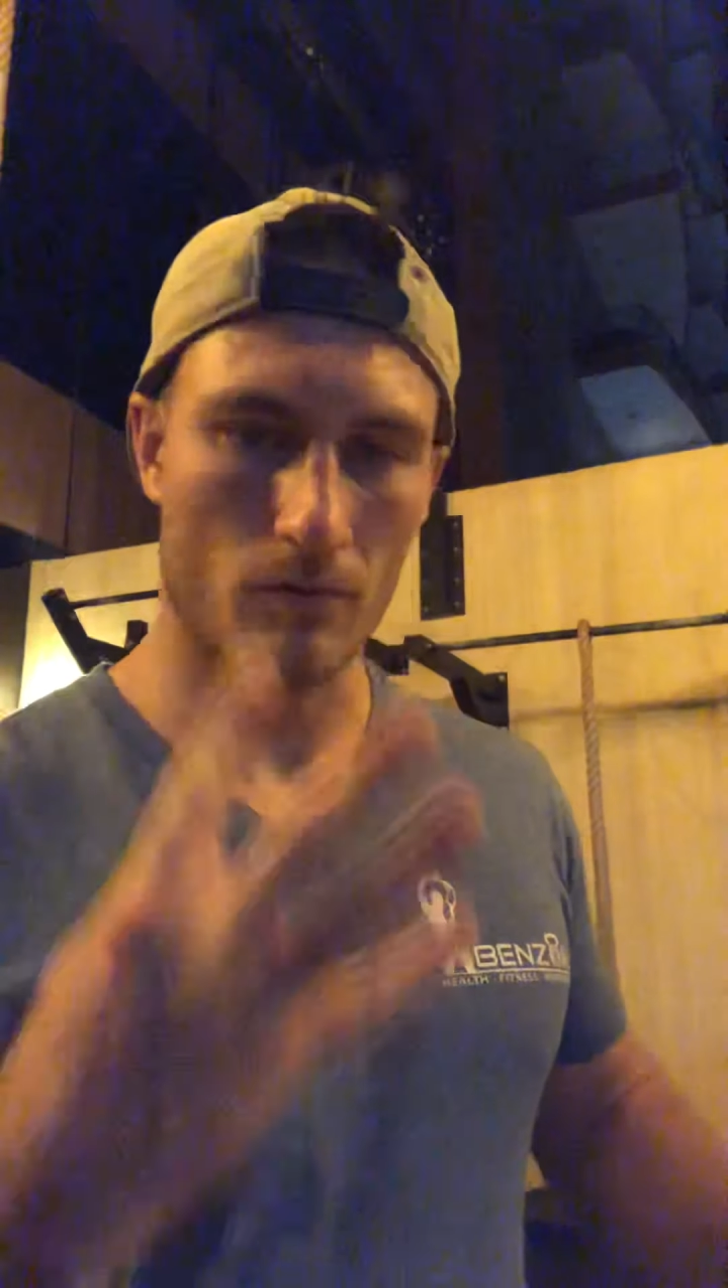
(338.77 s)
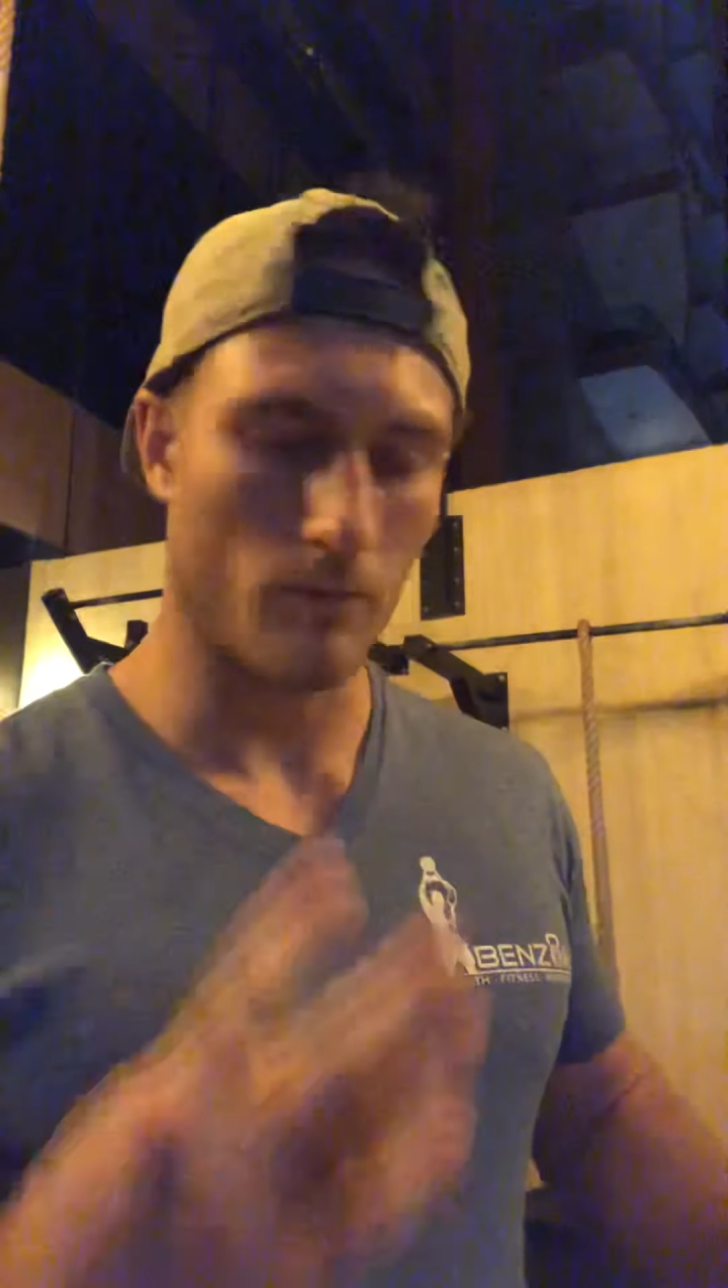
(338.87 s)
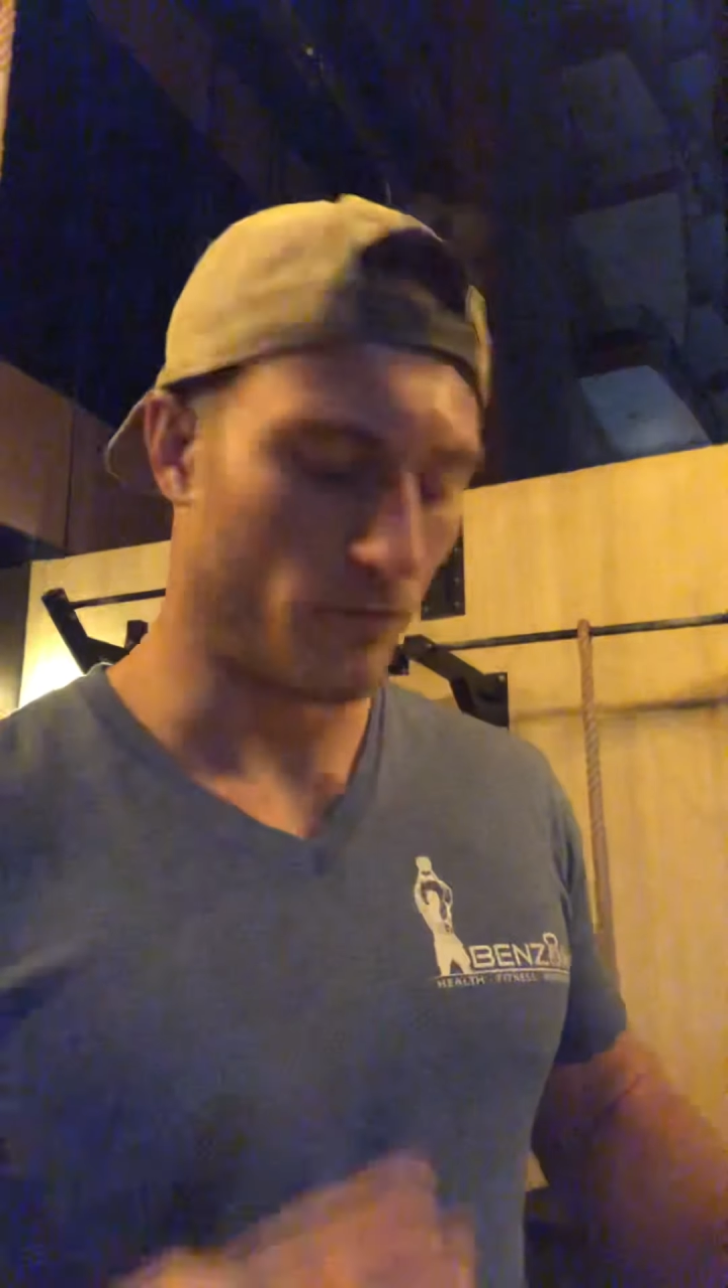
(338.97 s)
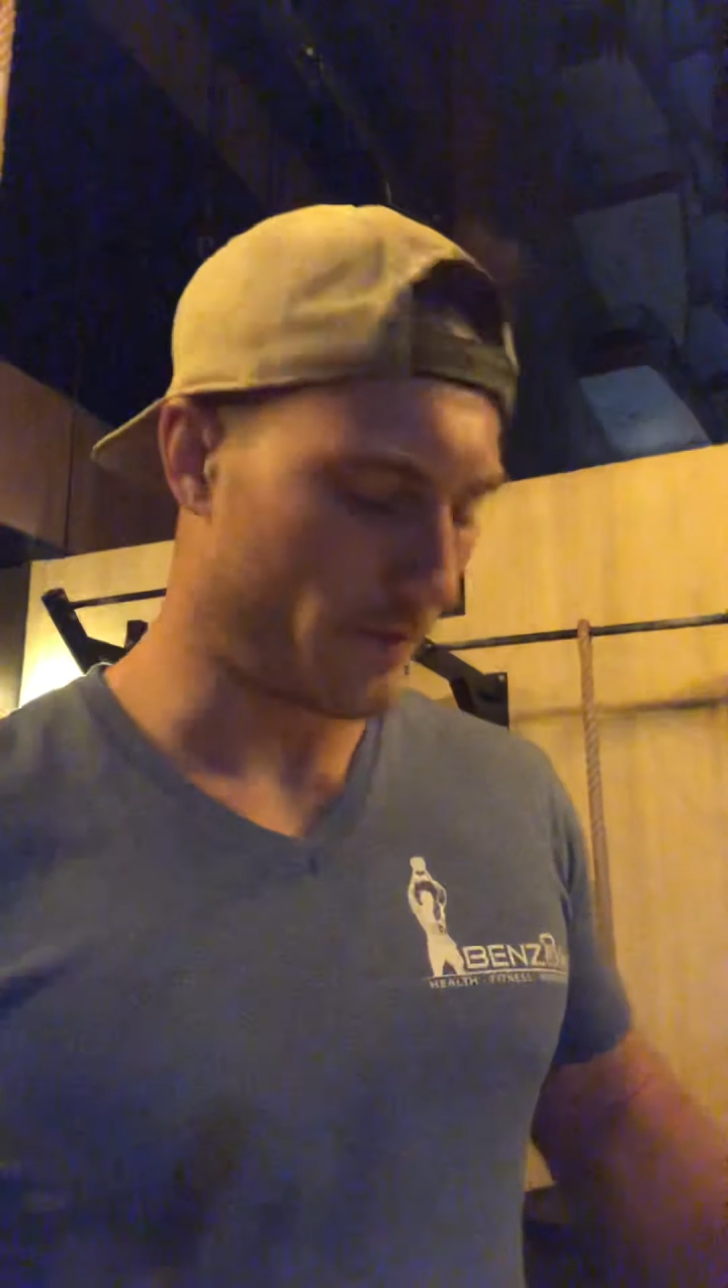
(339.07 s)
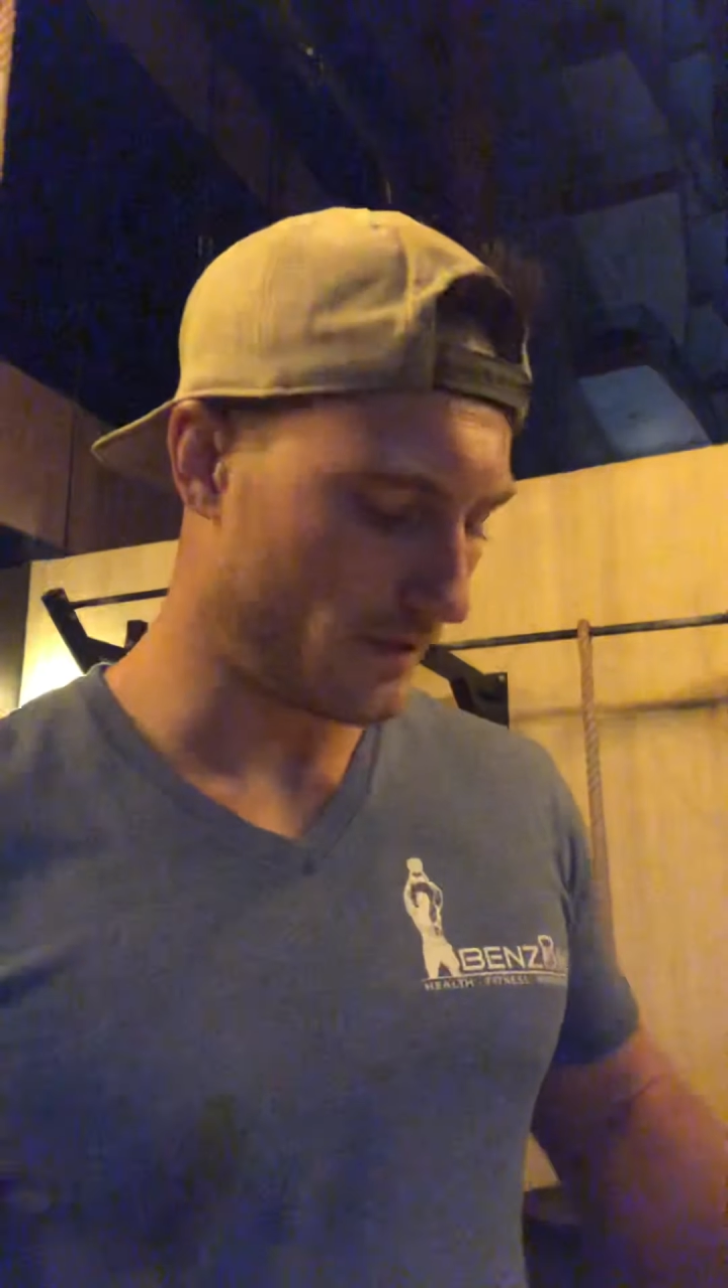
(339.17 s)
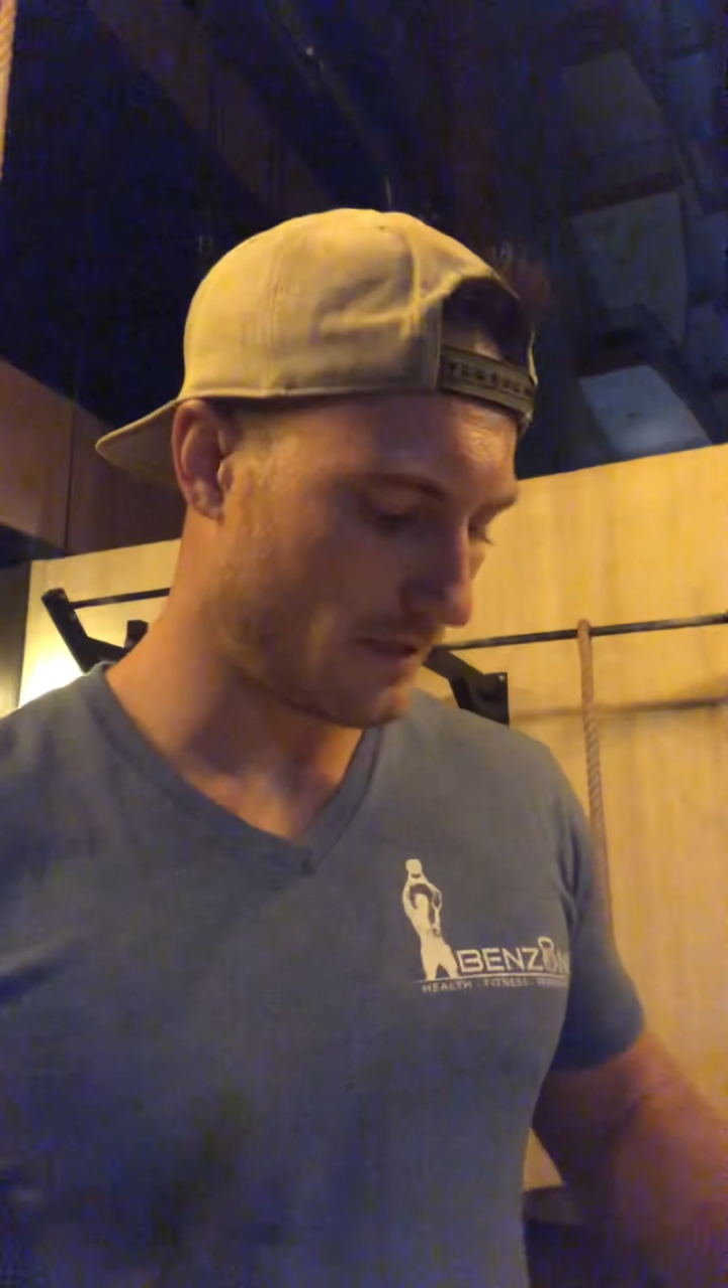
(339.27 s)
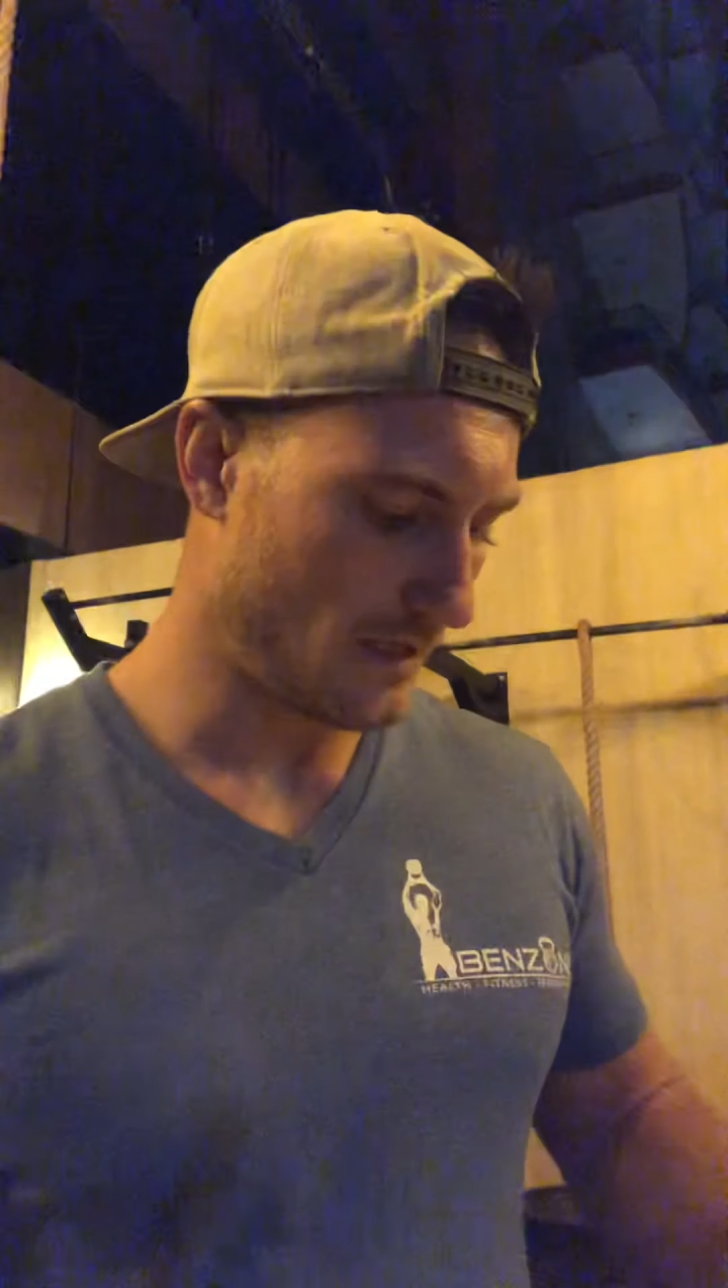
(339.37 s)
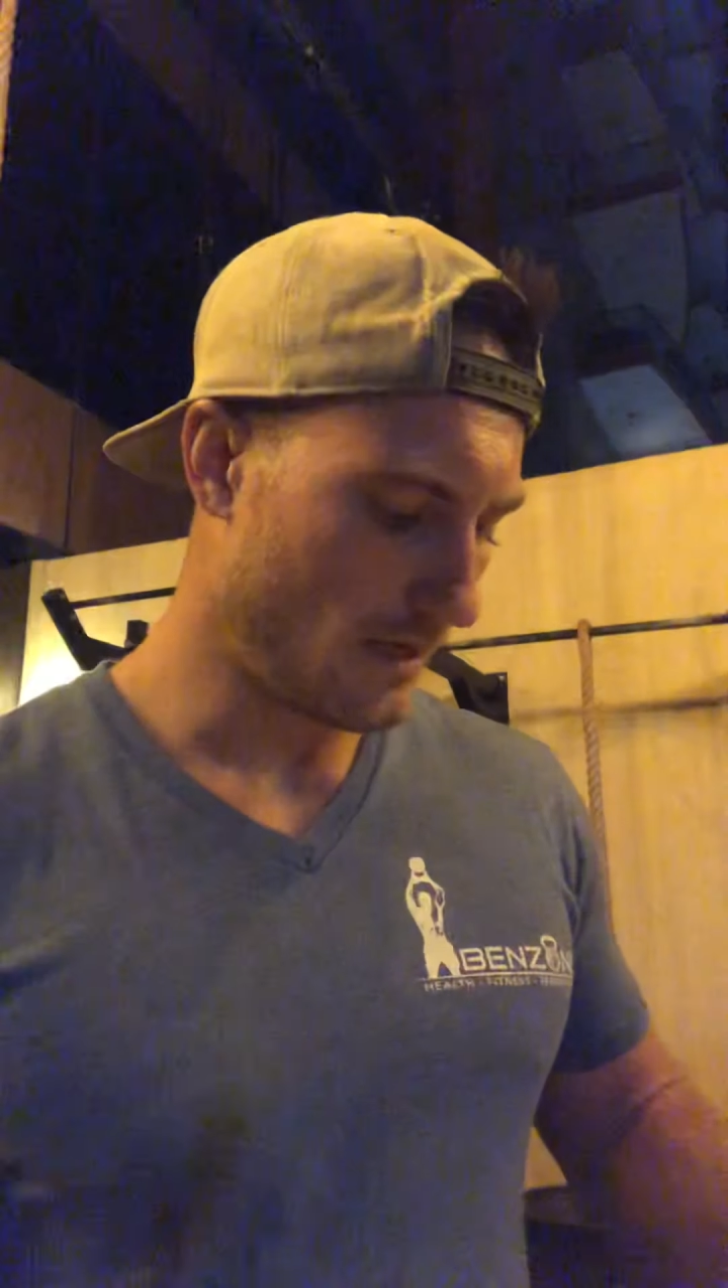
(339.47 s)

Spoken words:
movements.